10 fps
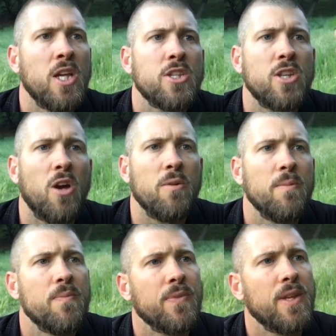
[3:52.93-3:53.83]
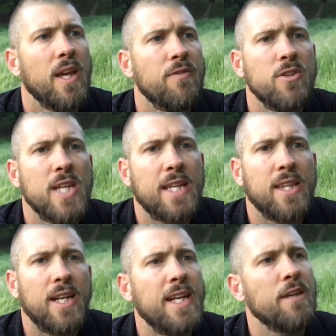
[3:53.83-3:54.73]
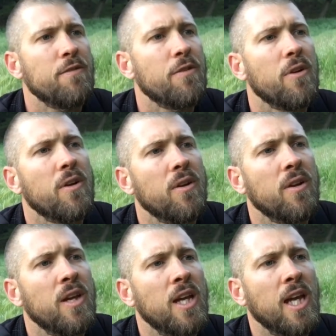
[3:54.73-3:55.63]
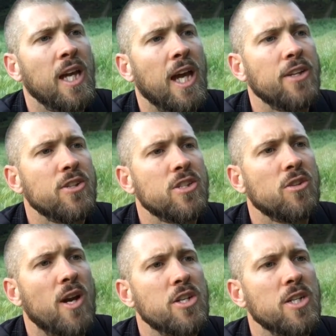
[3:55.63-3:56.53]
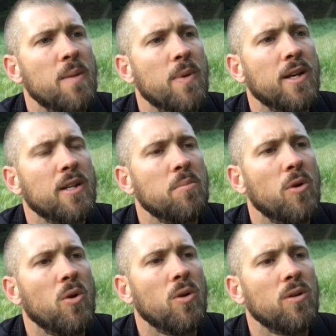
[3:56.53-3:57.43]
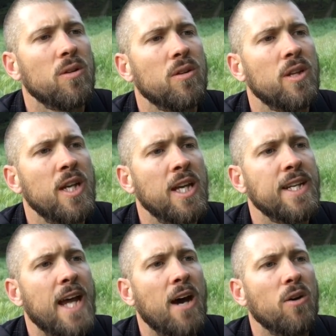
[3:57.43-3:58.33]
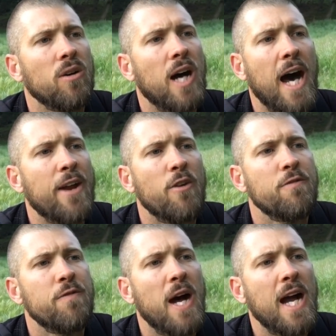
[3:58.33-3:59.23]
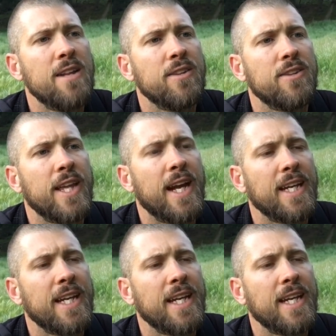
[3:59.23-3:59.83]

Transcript: So if you take the leaf and you scrunch it up in a little ball, now I don't find that I